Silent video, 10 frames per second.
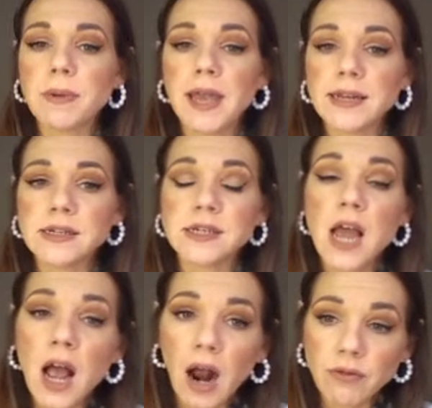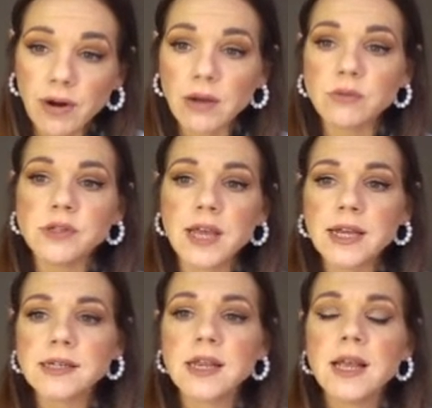shopping edit around
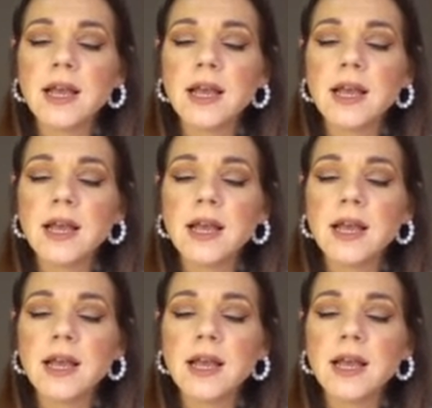that